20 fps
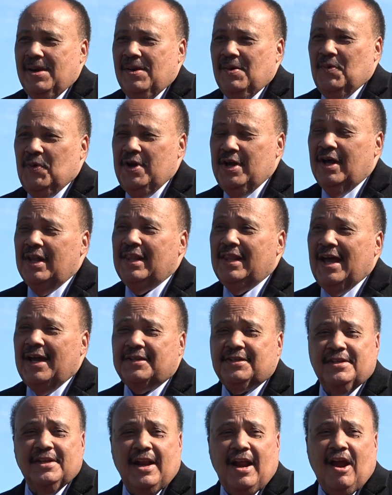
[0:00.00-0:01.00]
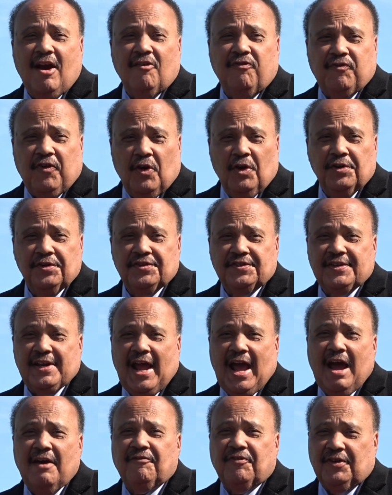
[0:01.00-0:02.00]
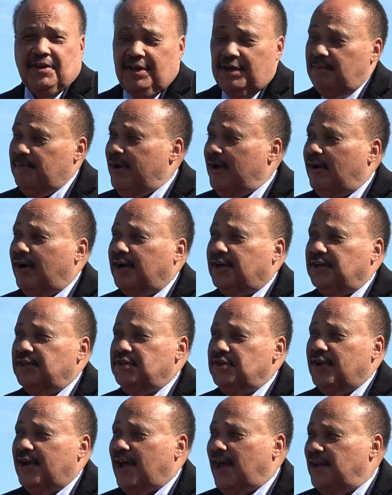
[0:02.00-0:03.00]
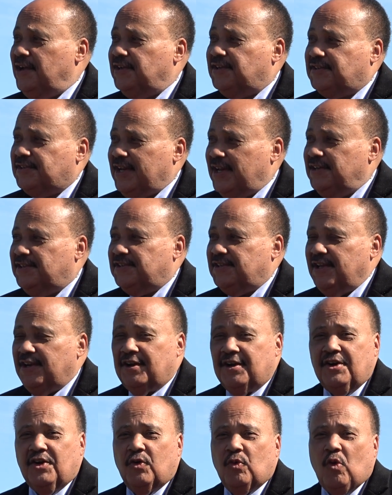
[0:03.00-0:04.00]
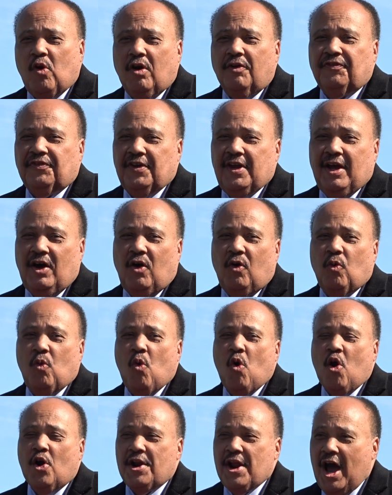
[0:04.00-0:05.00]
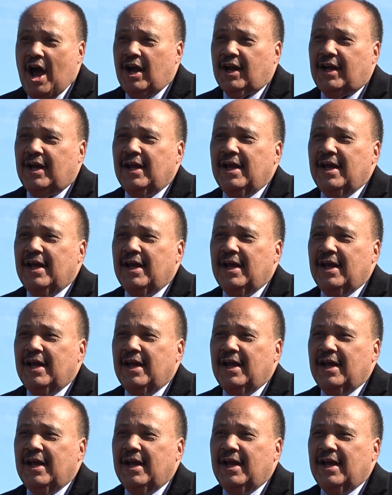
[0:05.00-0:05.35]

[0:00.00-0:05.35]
we elected our first African-American United States Senator, Raphael Warnock,